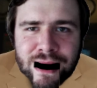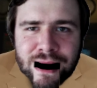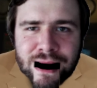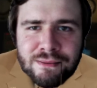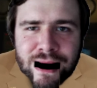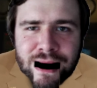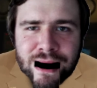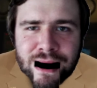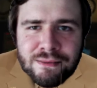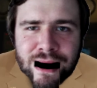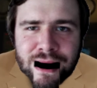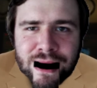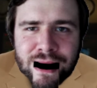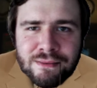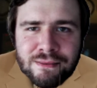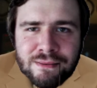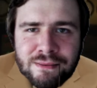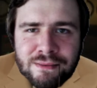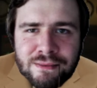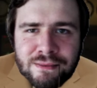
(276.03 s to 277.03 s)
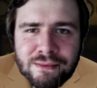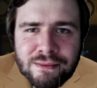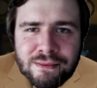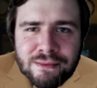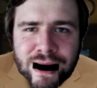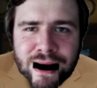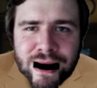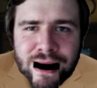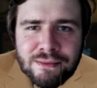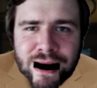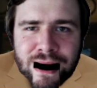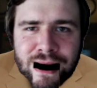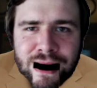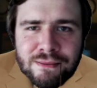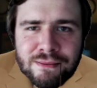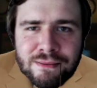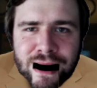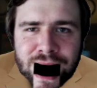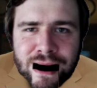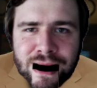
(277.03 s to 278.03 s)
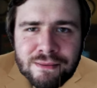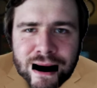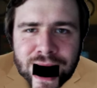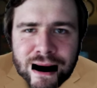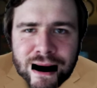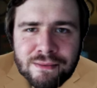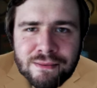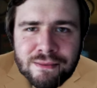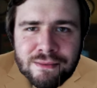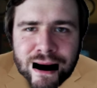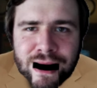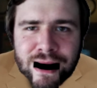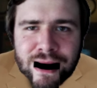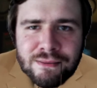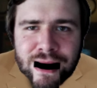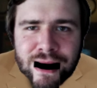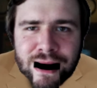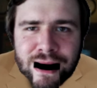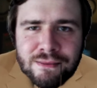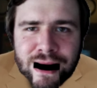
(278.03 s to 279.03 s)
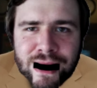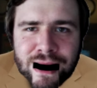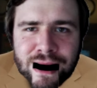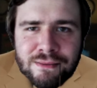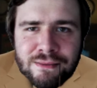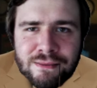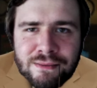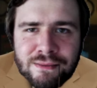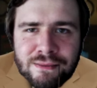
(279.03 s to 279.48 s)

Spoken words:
does appear to mimic the playstyle of something like Mass Effect or Gears of War.